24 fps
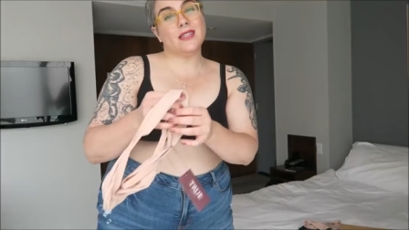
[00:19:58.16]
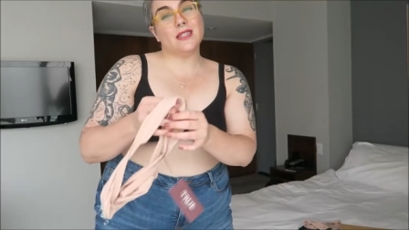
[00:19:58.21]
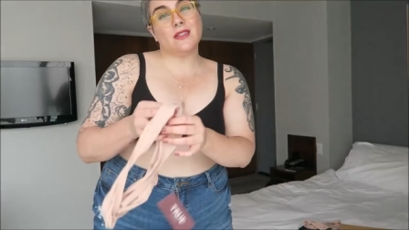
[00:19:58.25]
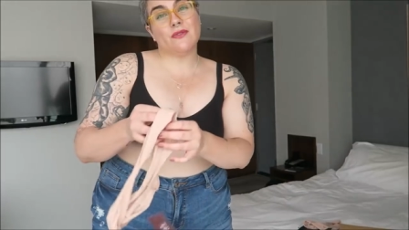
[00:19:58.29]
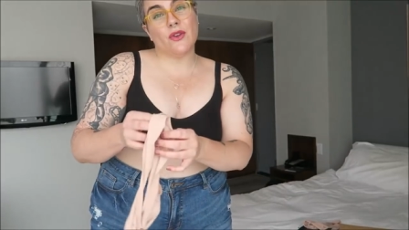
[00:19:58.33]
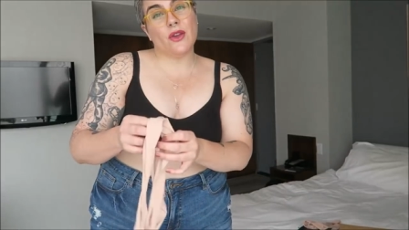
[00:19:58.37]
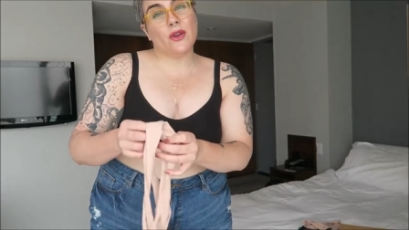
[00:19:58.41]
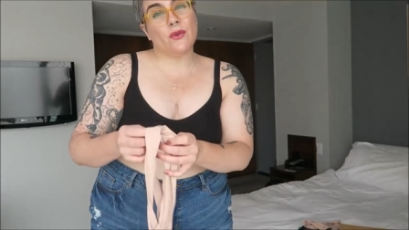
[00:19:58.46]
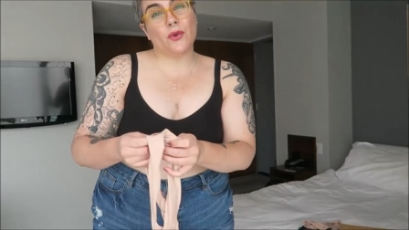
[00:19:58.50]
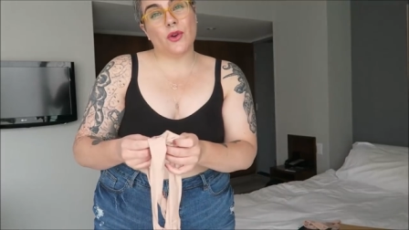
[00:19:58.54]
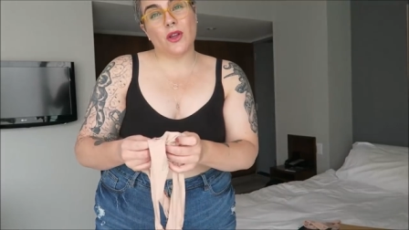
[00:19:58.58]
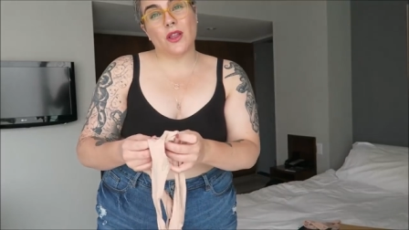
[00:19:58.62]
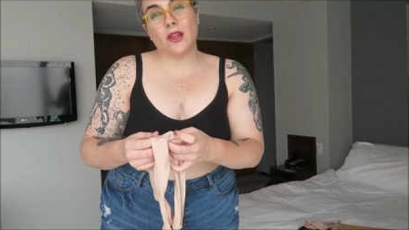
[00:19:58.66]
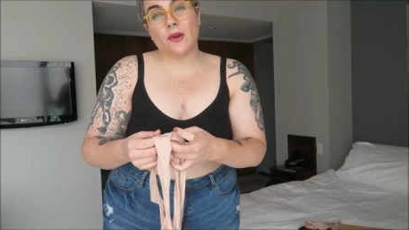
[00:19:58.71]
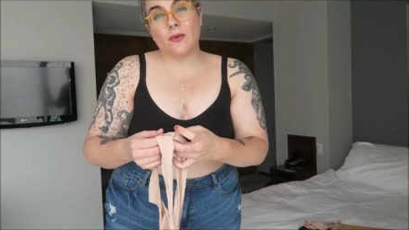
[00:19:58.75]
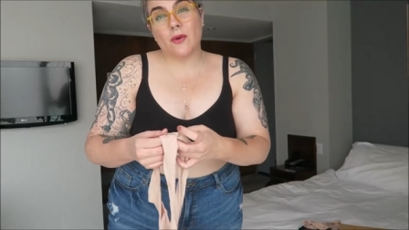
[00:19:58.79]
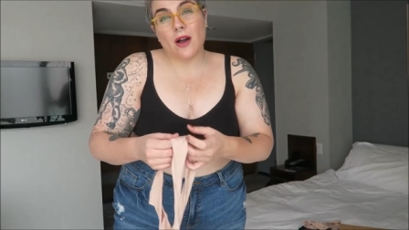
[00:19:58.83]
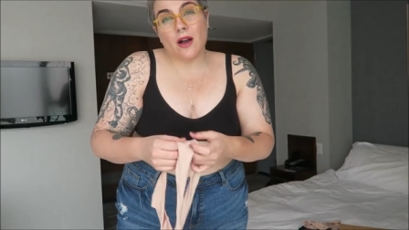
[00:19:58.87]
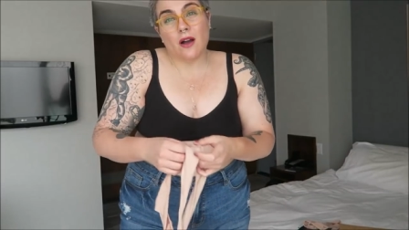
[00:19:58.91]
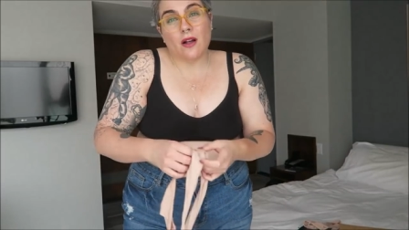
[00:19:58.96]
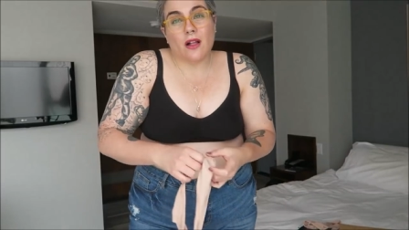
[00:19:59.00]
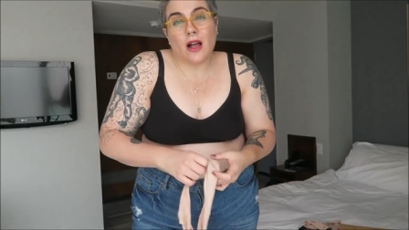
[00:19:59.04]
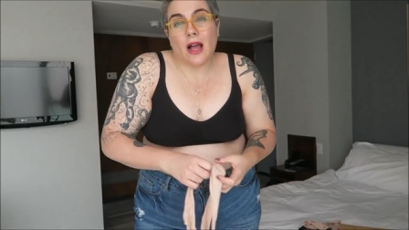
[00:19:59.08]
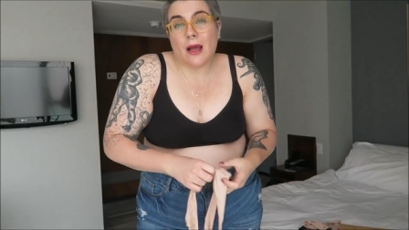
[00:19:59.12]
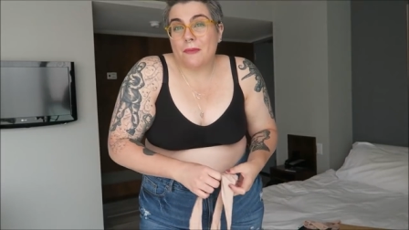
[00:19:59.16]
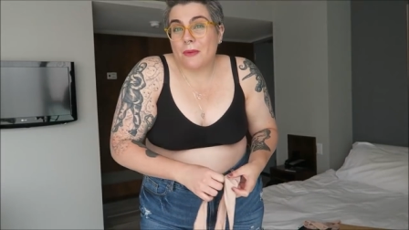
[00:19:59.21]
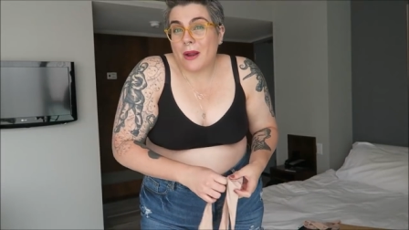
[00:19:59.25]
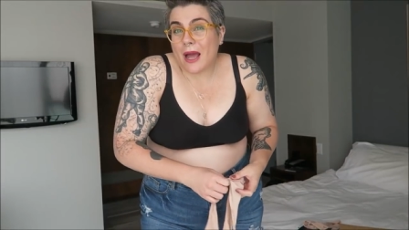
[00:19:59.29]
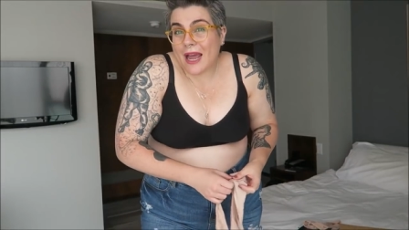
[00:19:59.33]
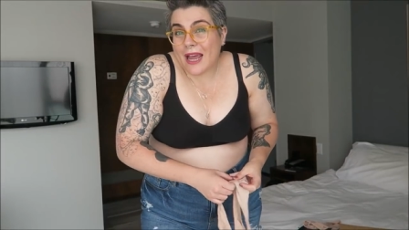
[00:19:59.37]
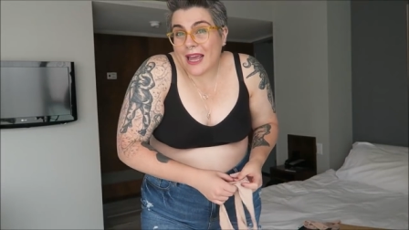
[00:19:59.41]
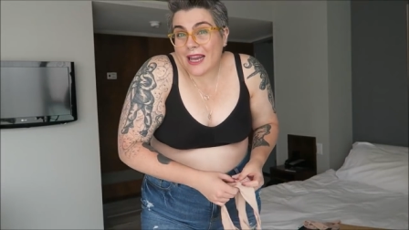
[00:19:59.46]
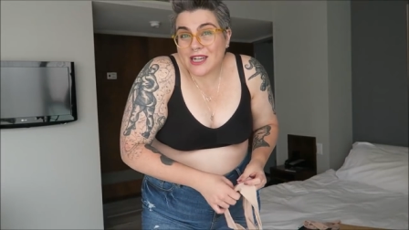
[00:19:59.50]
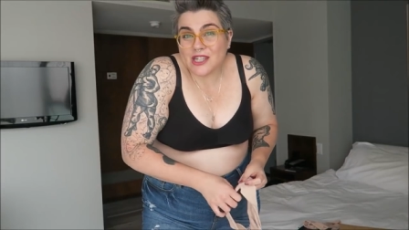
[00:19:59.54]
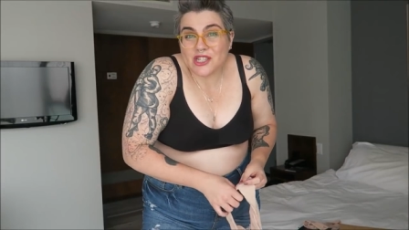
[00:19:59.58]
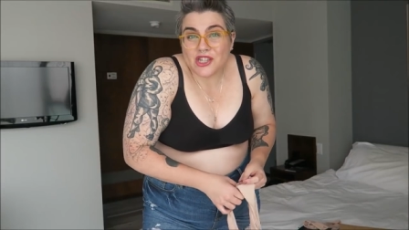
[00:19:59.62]
And these fit really well. I'm
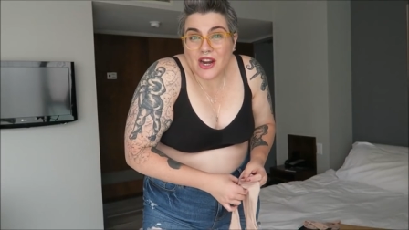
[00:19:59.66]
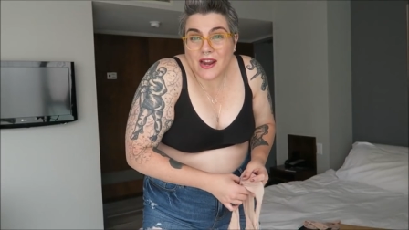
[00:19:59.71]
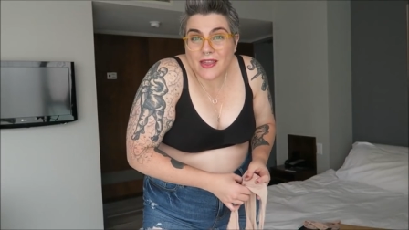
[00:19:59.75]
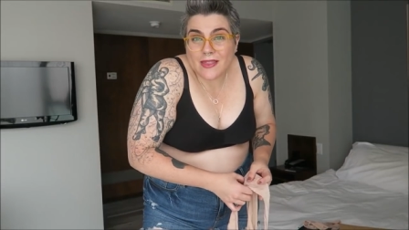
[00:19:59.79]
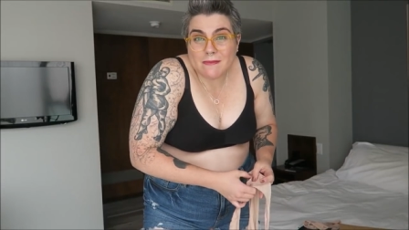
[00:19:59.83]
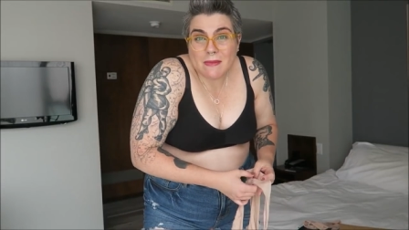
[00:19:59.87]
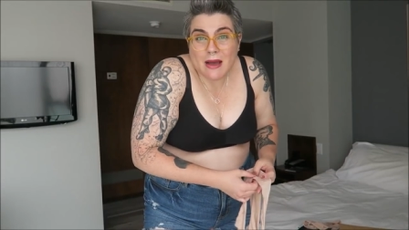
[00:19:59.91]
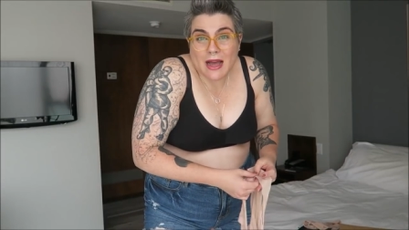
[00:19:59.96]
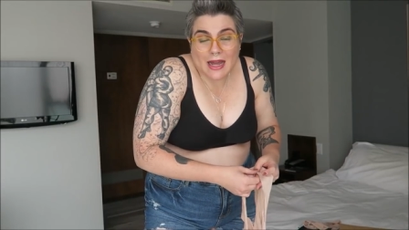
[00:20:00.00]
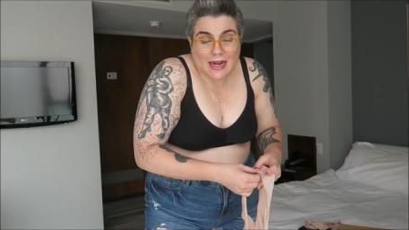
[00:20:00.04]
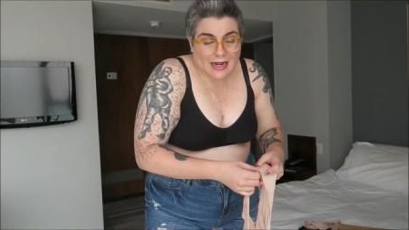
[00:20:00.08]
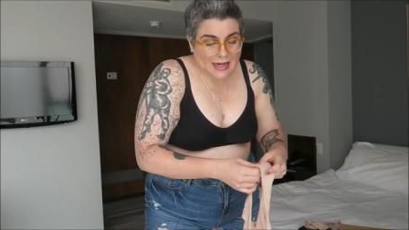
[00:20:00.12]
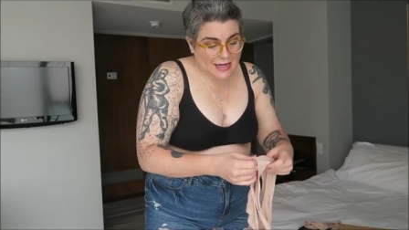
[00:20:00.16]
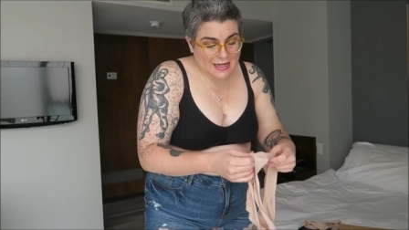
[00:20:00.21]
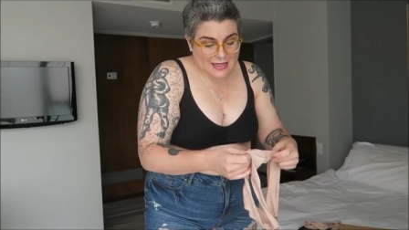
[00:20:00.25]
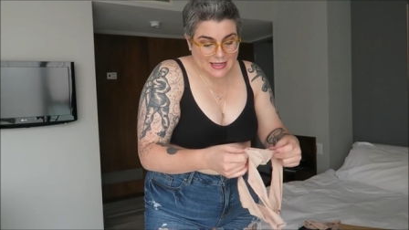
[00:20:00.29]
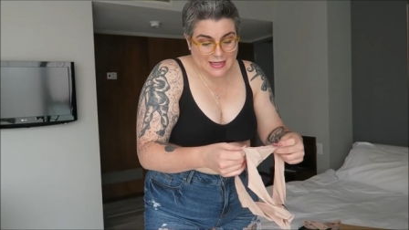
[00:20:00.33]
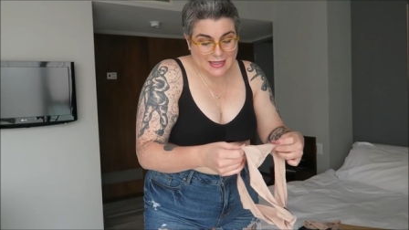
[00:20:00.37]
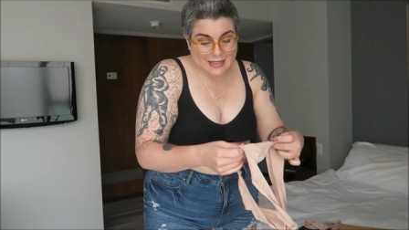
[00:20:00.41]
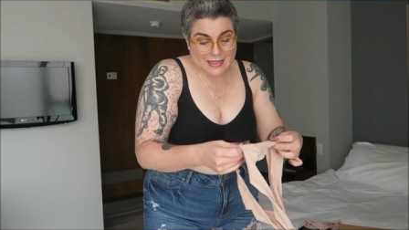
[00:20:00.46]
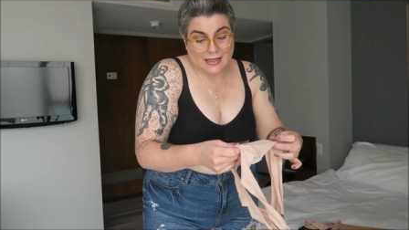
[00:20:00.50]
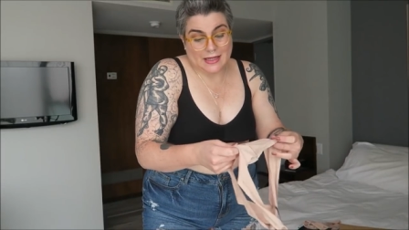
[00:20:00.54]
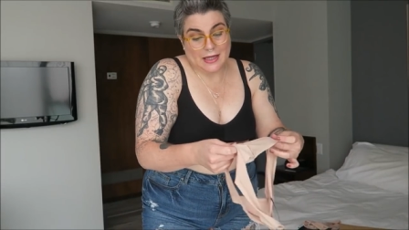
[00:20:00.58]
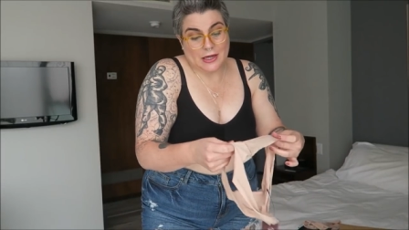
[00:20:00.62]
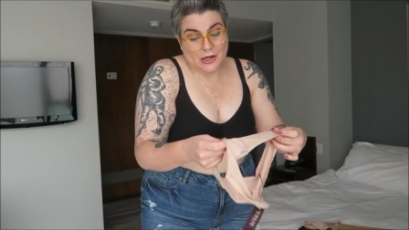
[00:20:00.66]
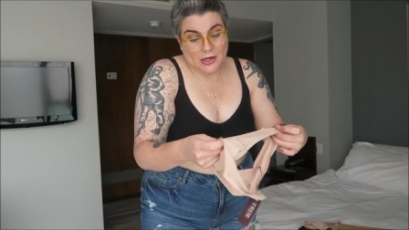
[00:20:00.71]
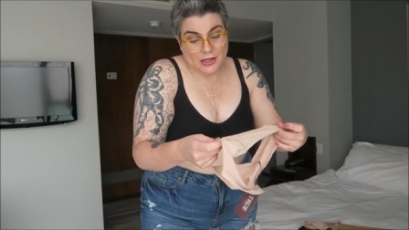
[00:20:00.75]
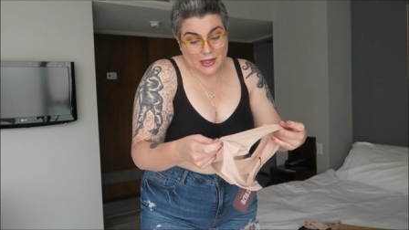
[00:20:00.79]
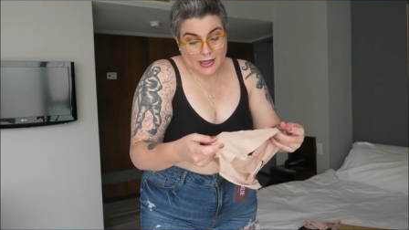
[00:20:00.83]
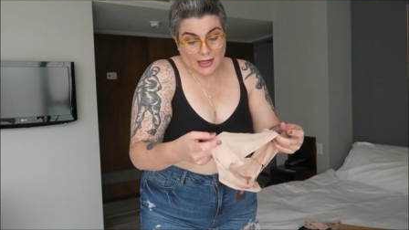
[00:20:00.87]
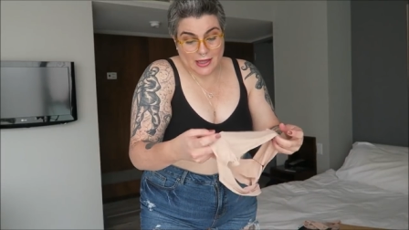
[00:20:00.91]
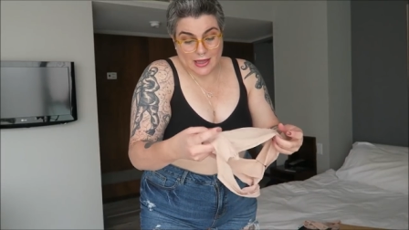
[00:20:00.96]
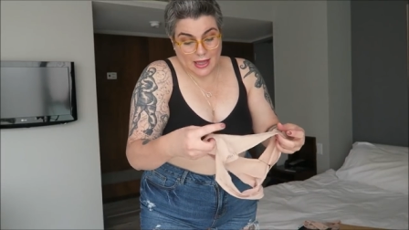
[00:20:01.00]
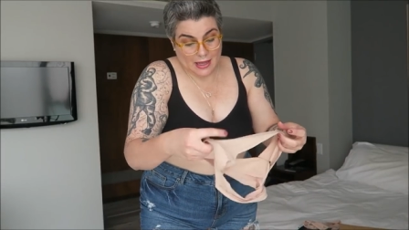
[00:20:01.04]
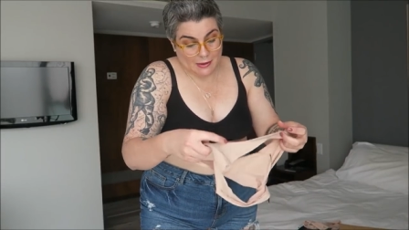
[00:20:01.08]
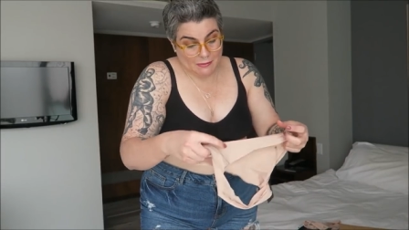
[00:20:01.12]
not gonna try them on because it's
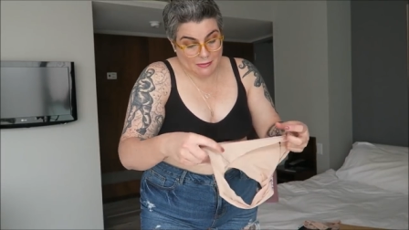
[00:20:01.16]
literally